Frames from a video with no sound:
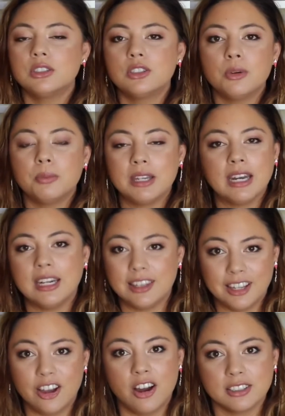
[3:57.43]
don't mean
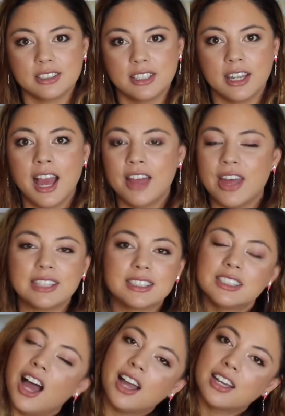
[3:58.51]
anything, honestly. That's
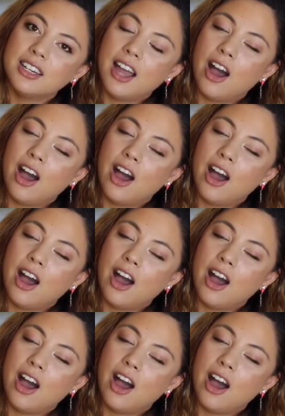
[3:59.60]
not going to